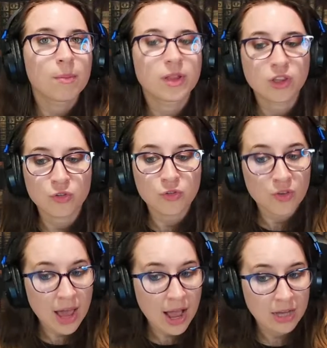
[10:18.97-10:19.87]
But the
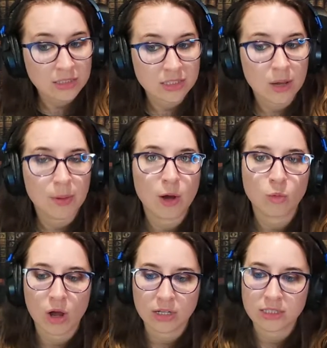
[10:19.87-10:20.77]
facts about
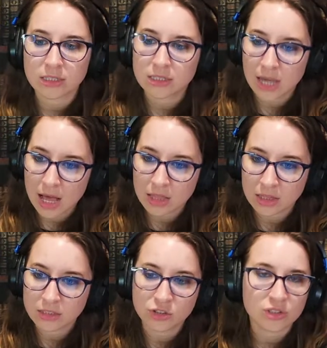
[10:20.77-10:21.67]
Roddy's death
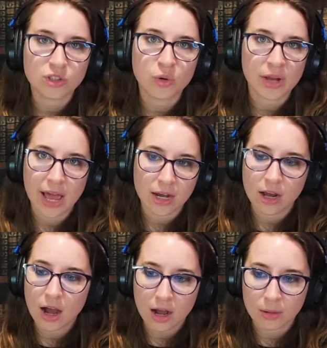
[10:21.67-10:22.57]
just don't add
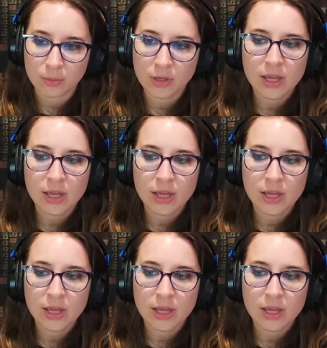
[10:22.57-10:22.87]
up.